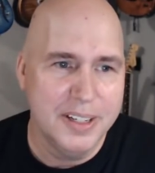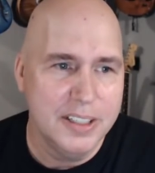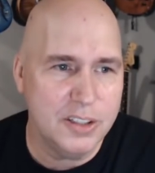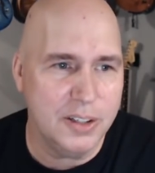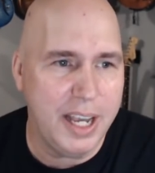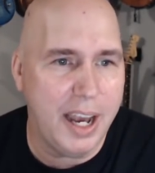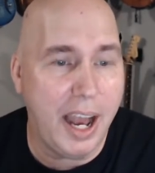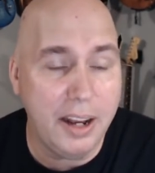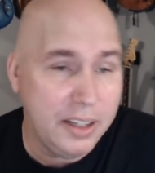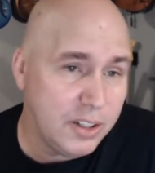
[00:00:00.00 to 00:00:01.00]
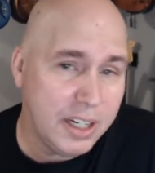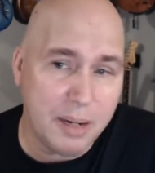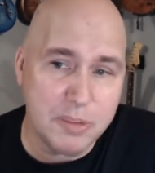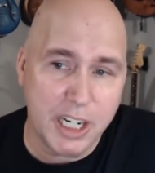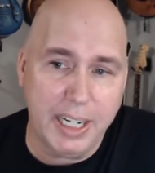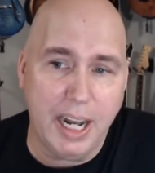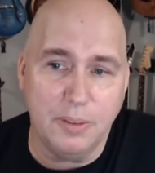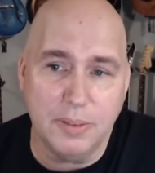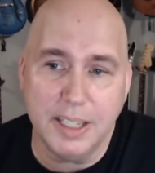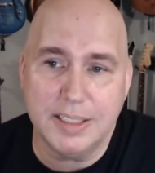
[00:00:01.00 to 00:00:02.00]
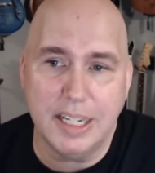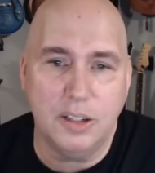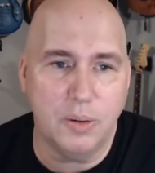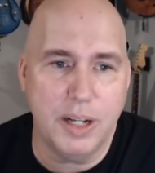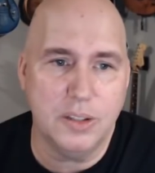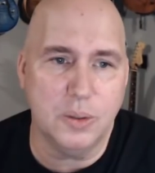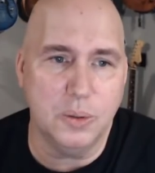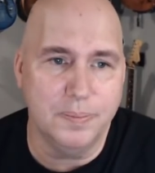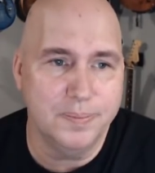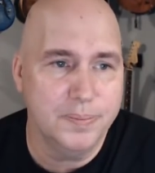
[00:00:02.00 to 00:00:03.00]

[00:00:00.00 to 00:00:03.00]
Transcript: So yeah, I you could come check it out. Like I said, great school.